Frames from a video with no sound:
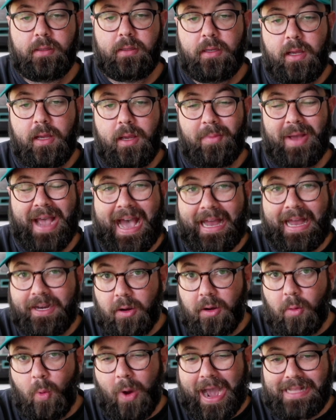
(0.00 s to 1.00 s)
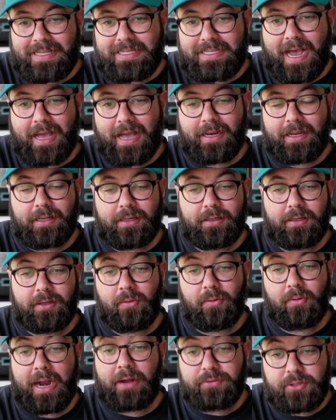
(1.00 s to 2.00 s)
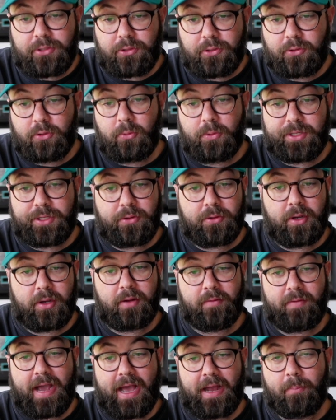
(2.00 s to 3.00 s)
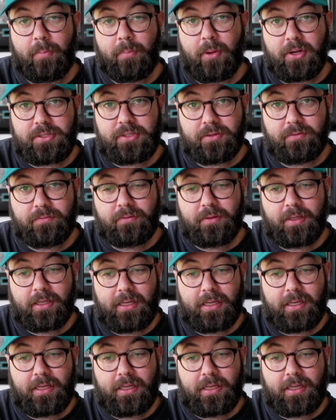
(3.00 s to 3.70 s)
But adding a Y tight end in round two when you could have had a bunch of